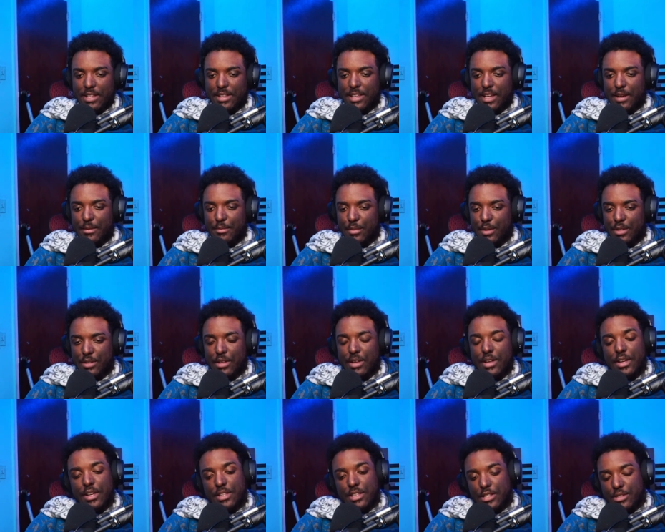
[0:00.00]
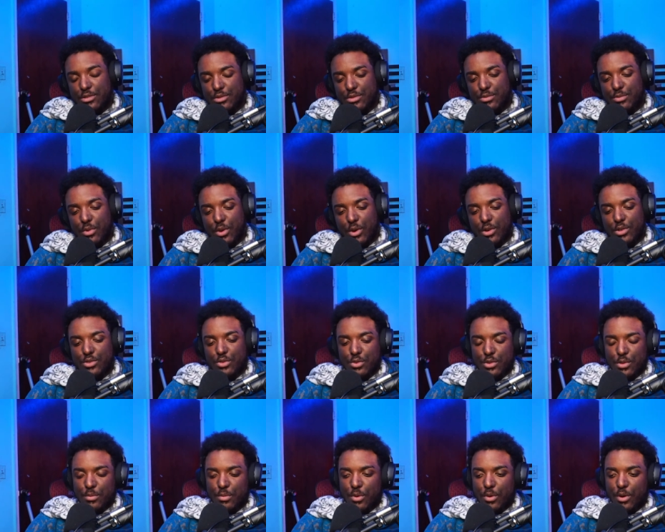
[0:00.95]
that, but this was more to the
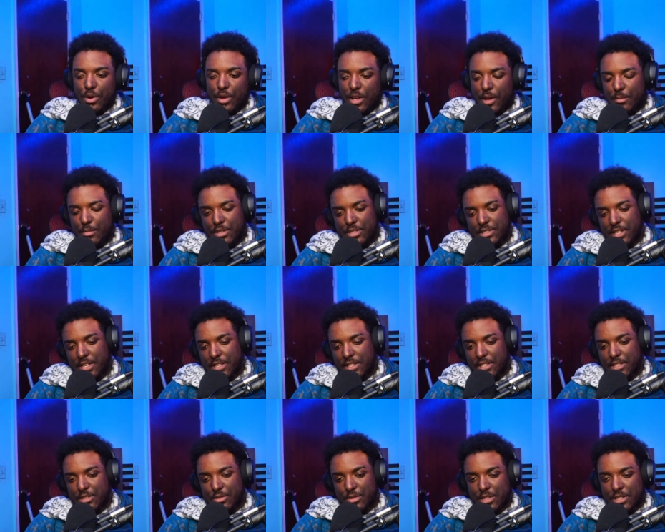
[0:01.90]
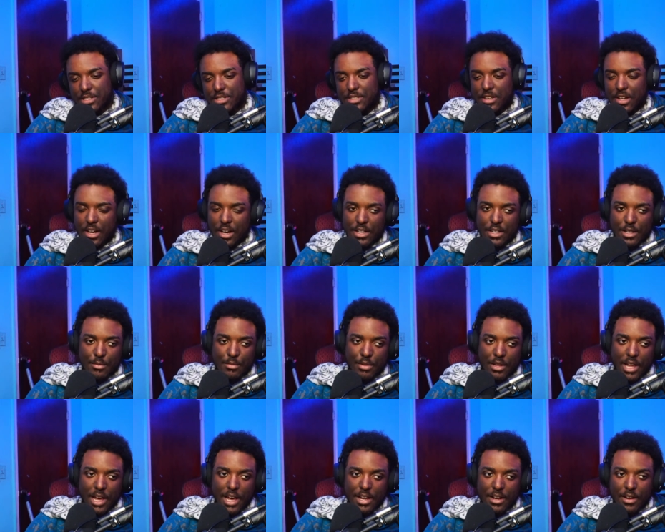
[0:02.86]
point and presented to us on a
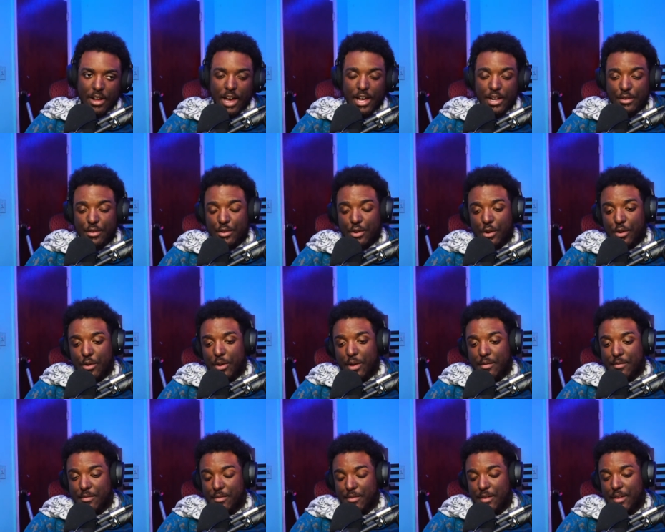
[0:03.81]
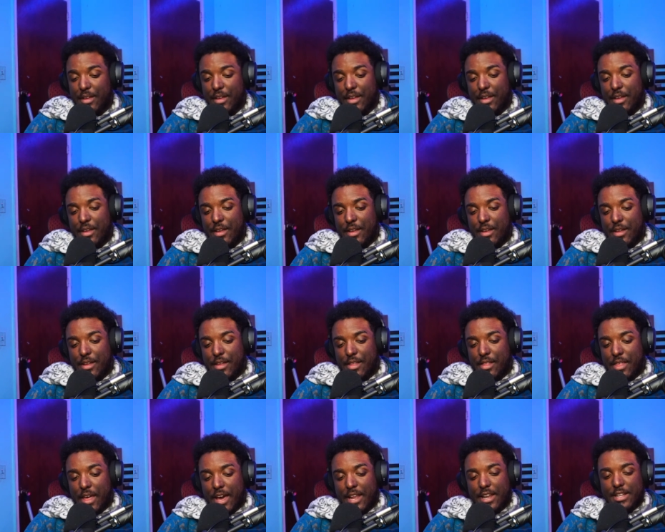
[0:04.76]
platter. I don't know if
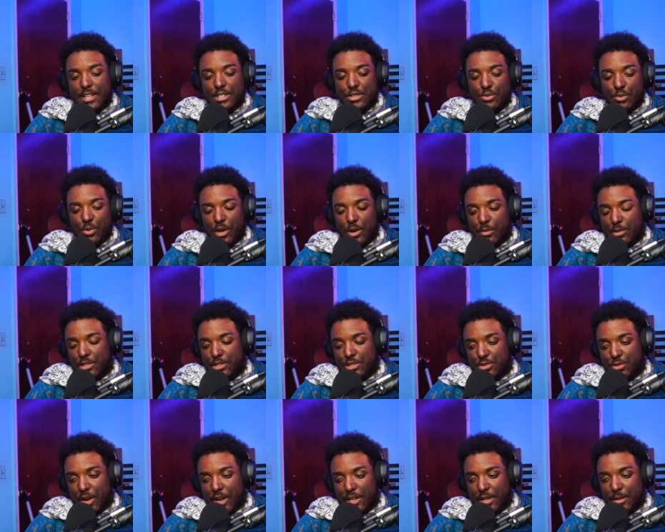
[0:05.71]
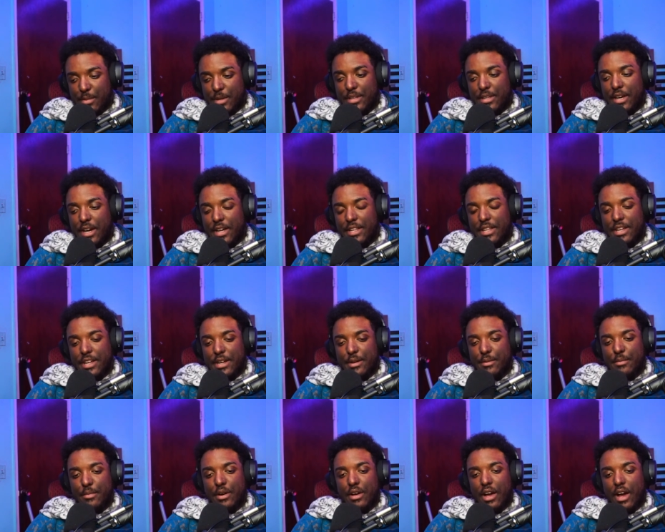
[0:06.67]
that is what was trying to be done here,
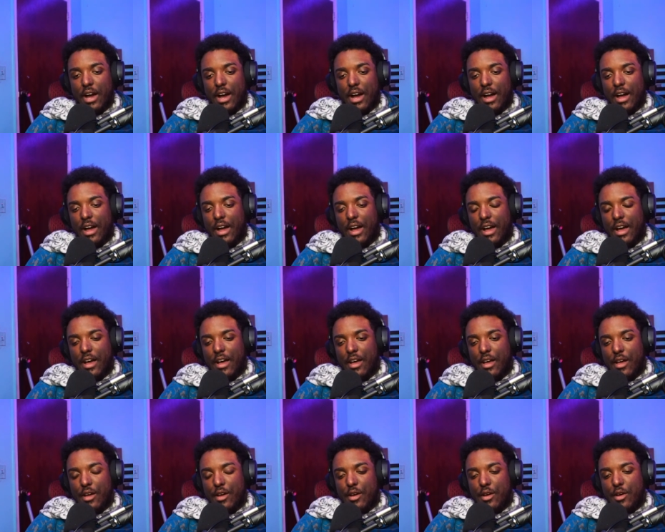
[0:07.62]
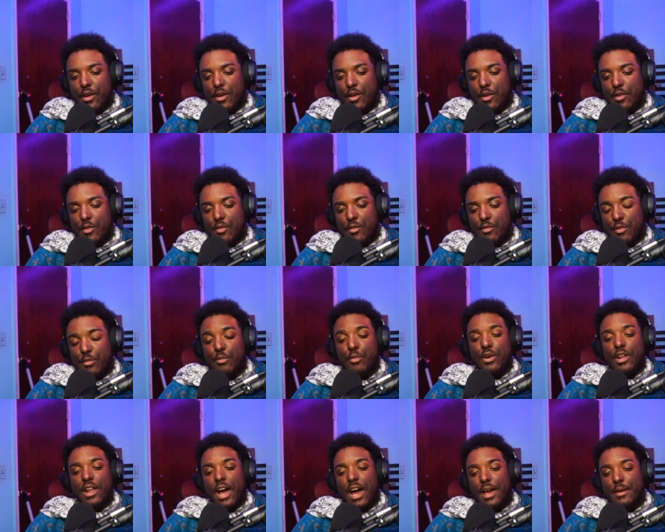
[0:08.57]
but from what
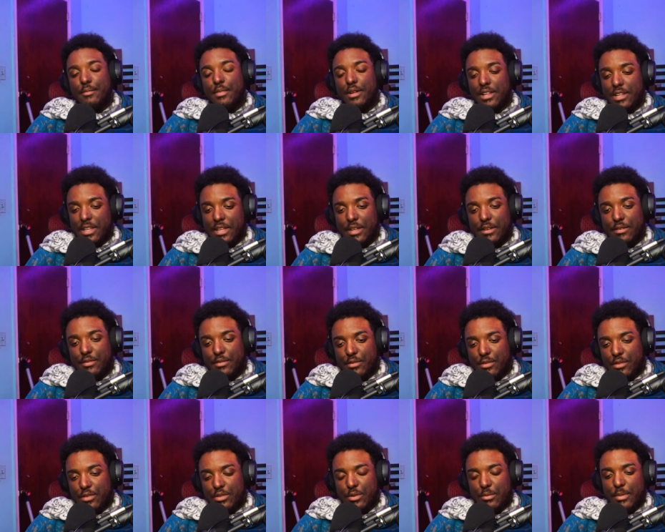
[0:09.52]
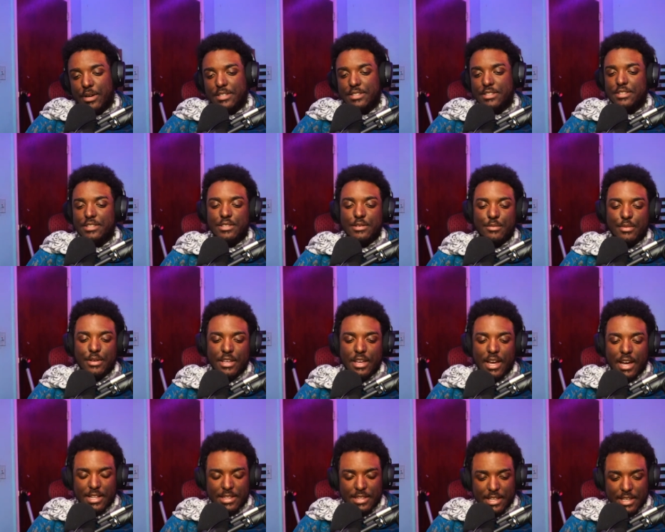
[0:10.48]
I believe the message to be,
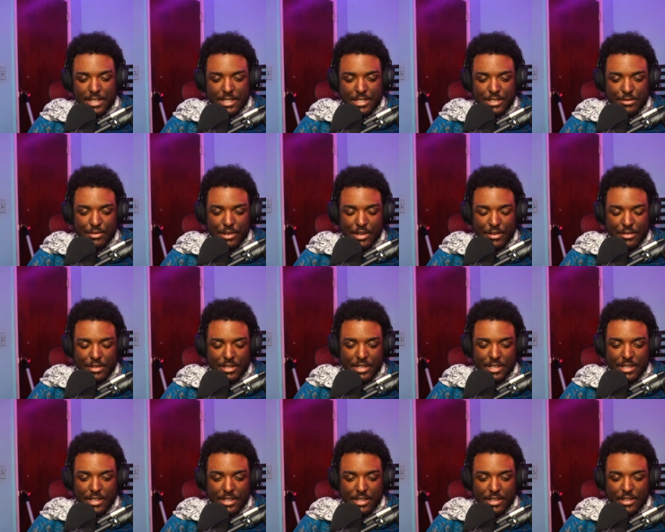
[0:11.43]
I think it's very,